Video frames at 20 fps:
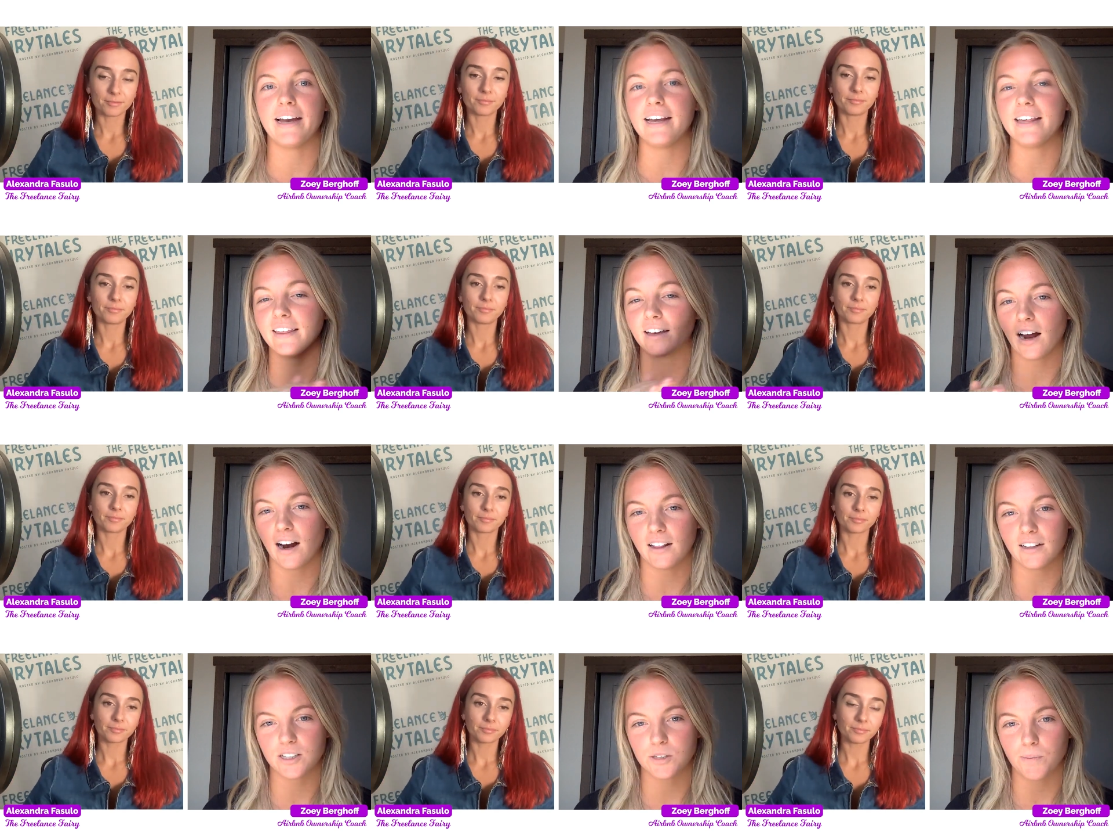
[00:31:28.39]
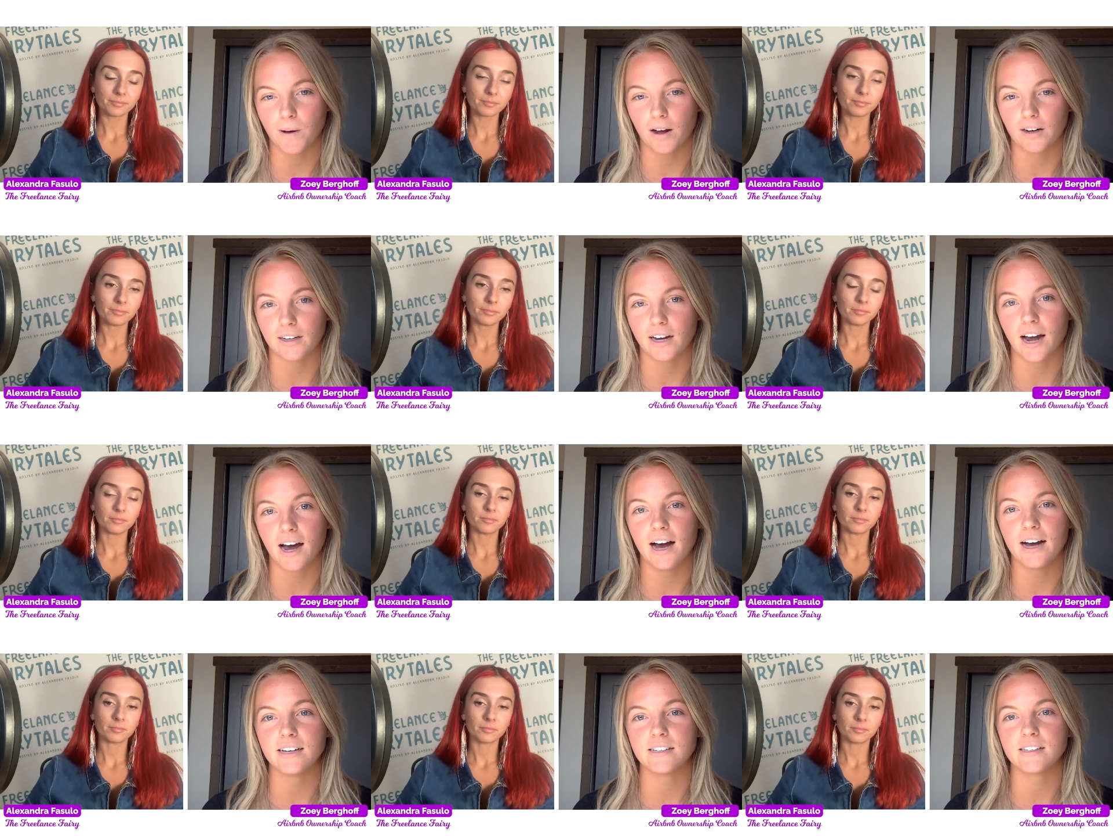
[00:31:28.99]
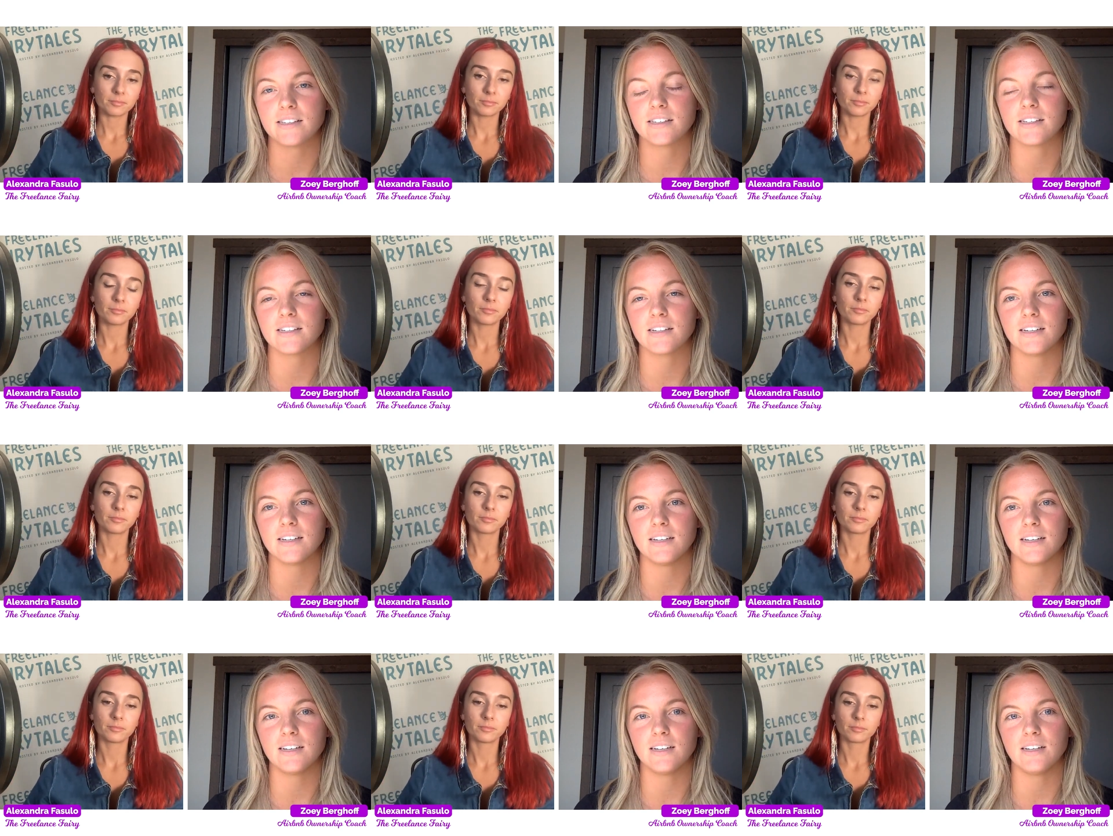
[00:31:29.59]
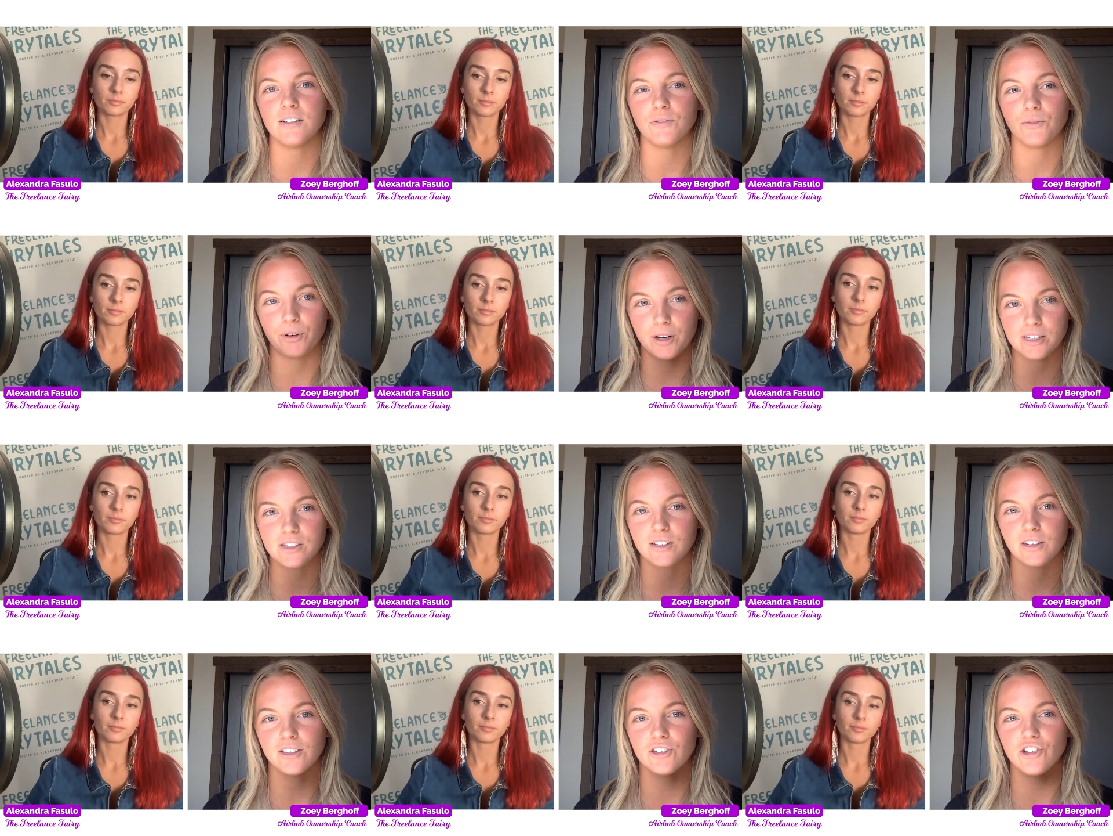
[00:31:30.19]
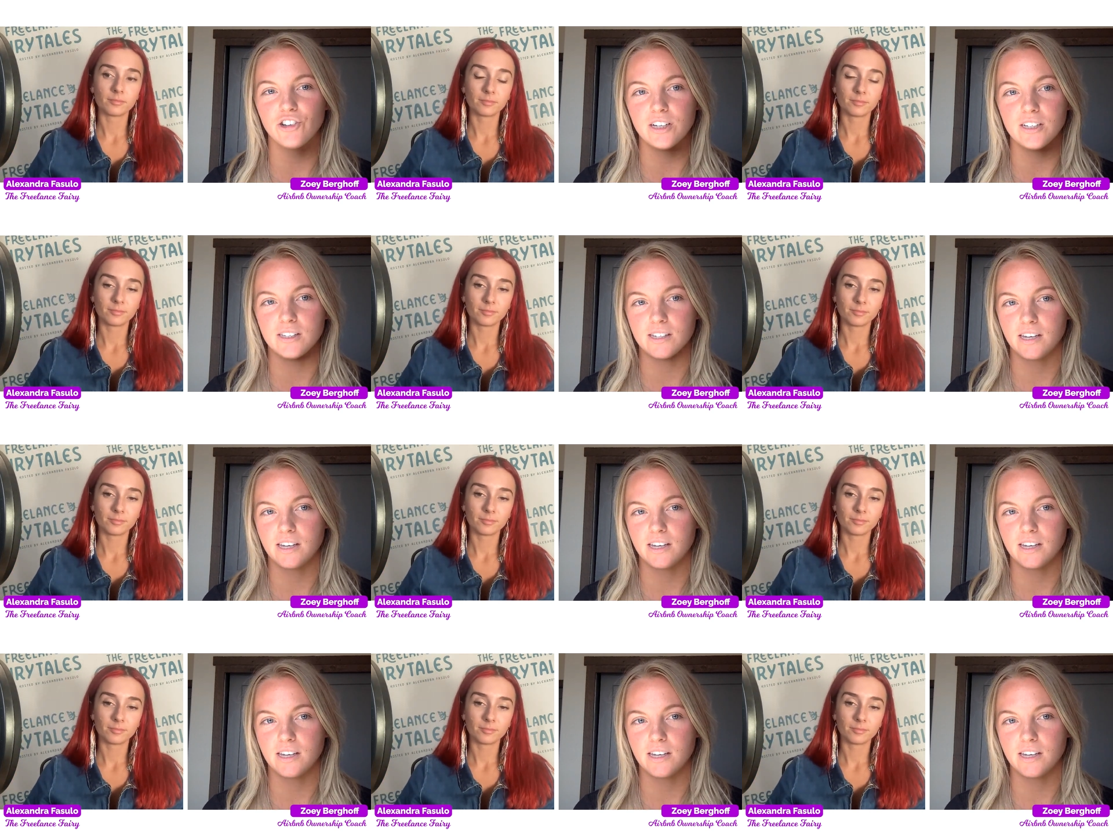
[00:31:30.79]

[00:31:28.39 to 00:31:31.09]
Speaker 1: anything out of this podcast research is